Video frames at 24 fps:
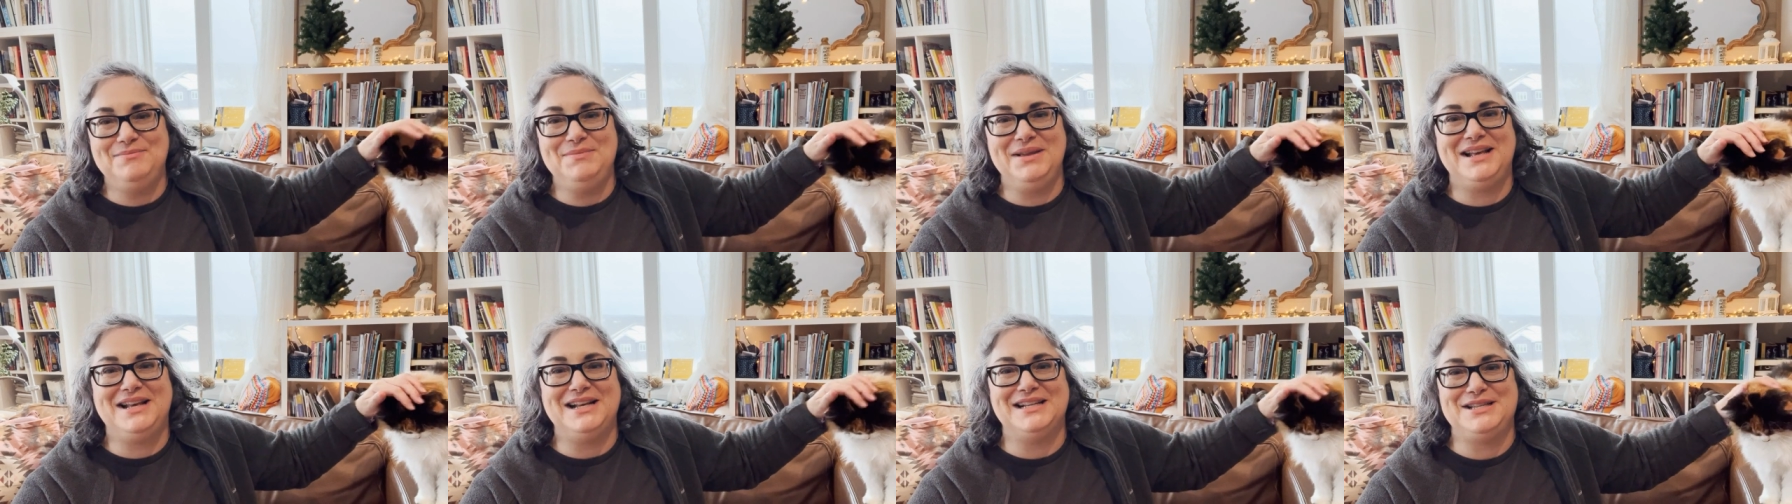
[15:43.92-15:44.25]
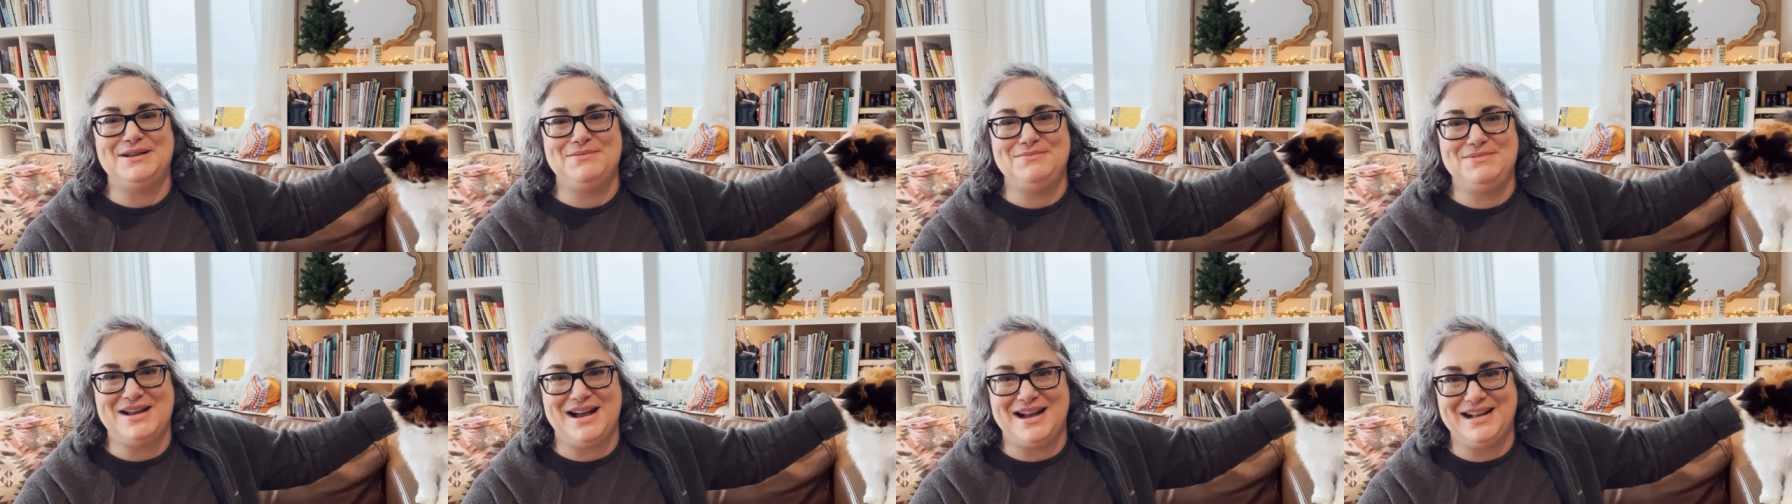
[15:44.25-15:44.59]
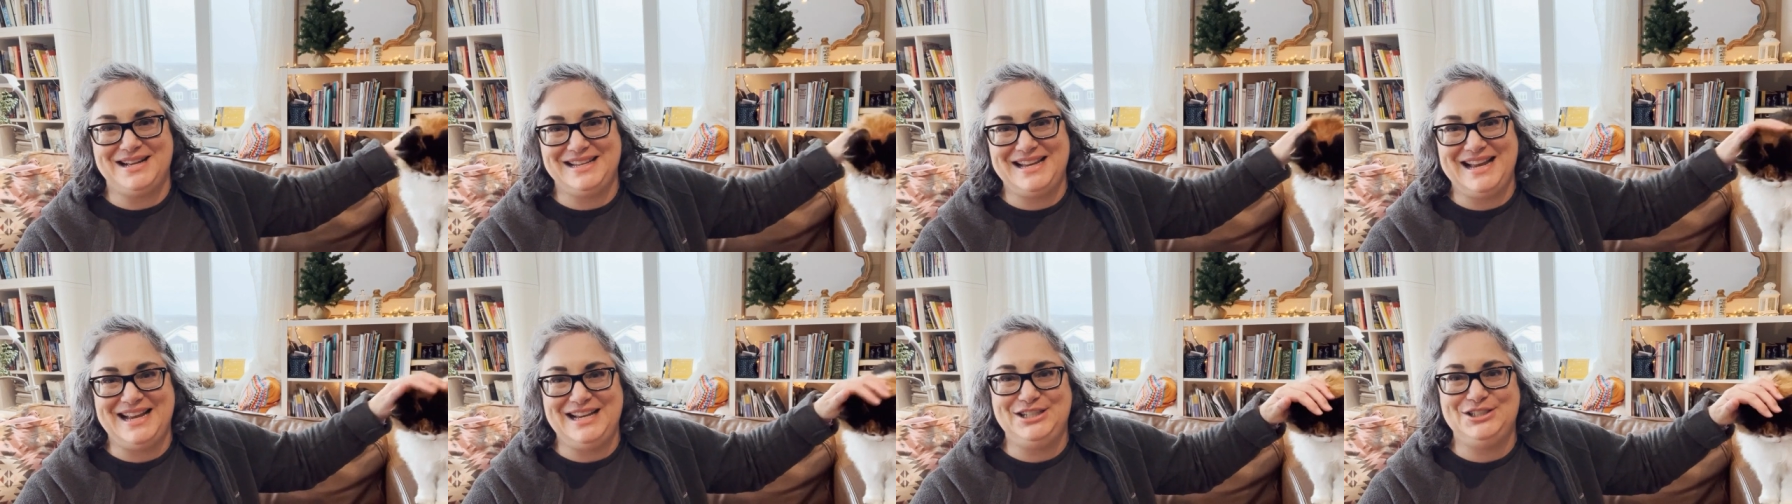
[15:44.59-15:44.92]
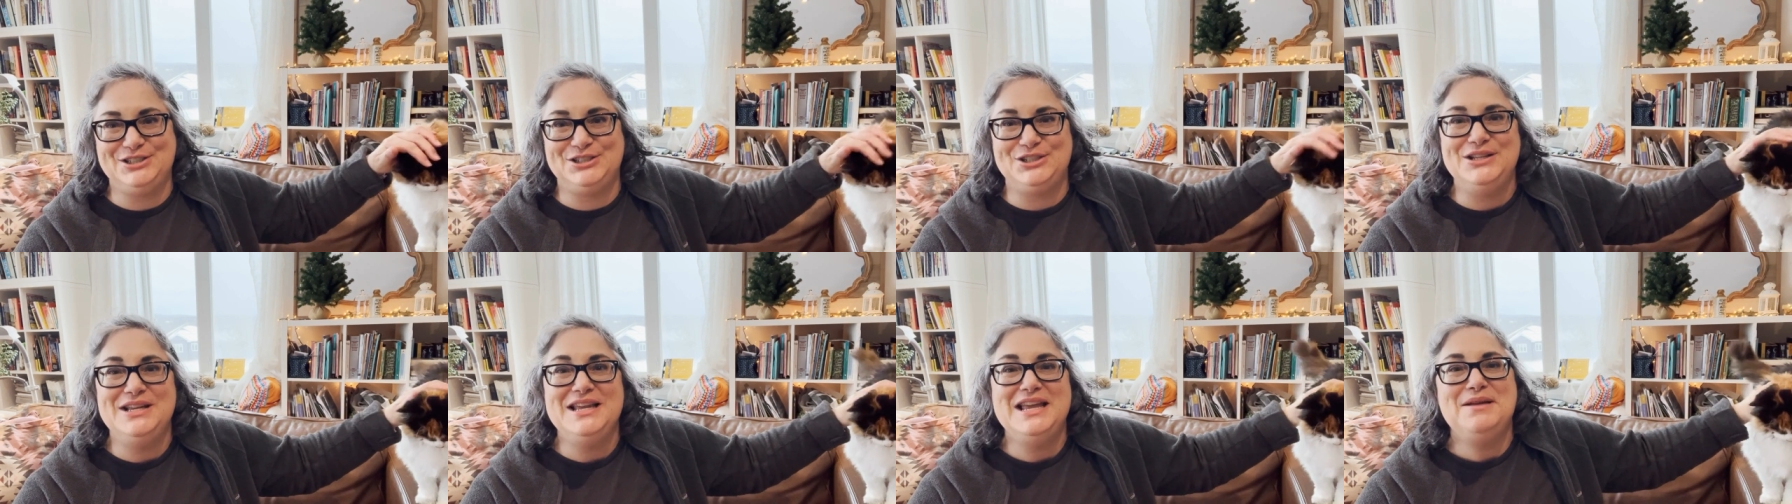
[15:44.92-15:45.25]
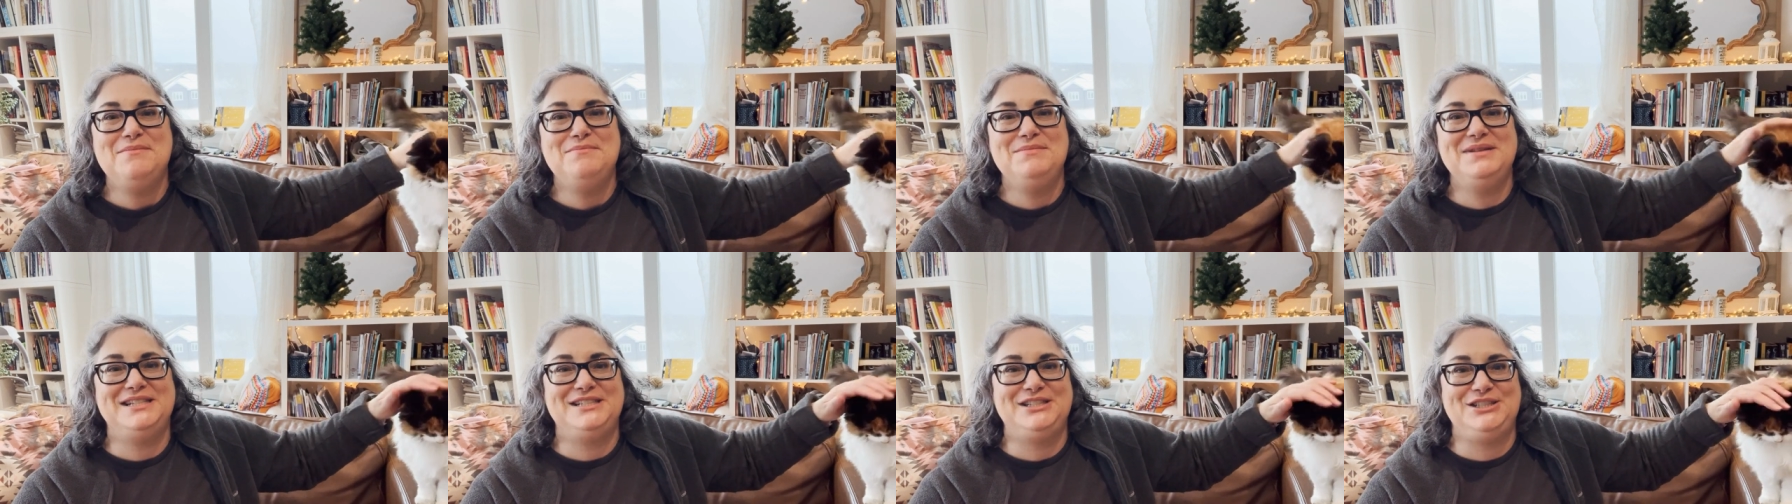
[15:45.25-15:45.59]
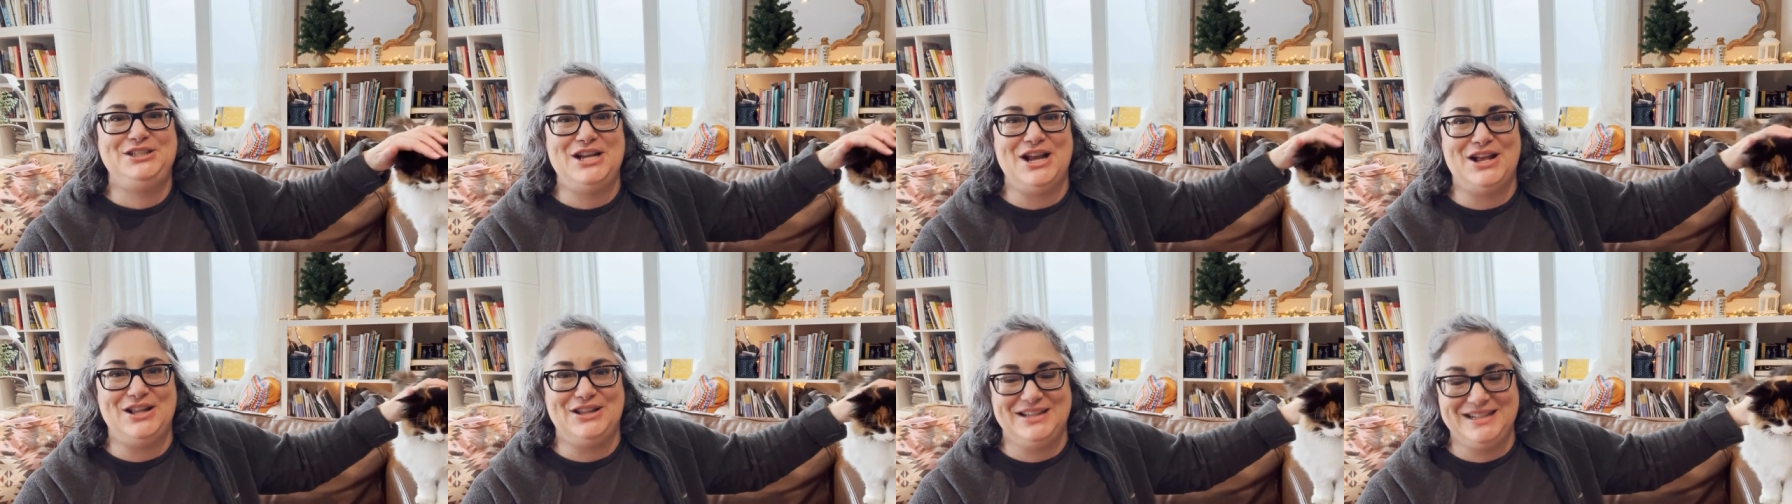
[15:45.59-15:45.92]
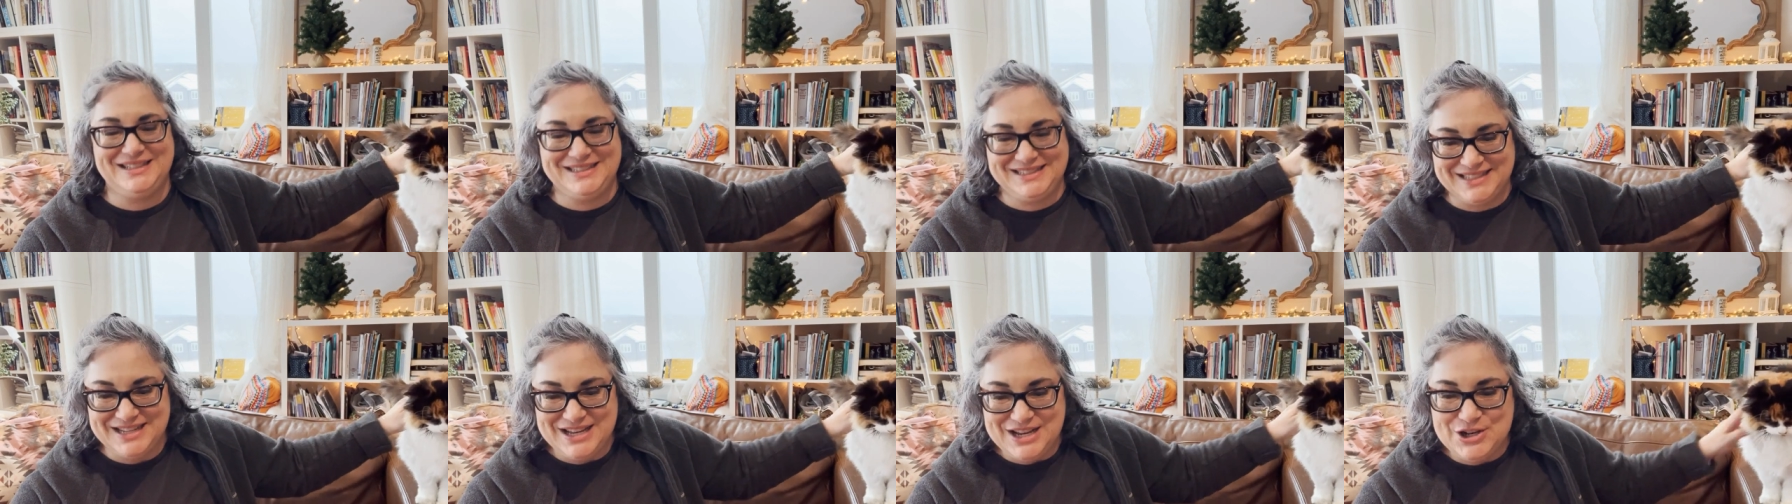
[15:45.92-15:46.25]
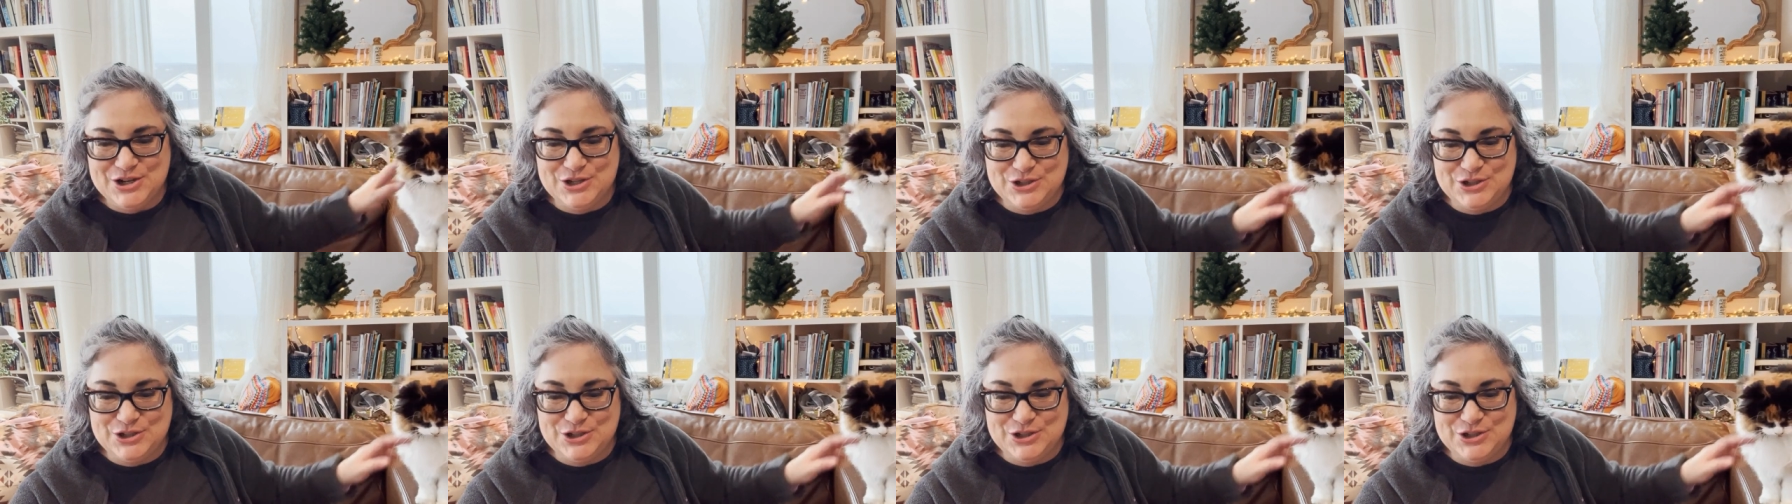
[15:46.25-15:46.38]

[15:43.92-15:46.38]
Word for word: because I'm talking to Angel. Miss Chellis,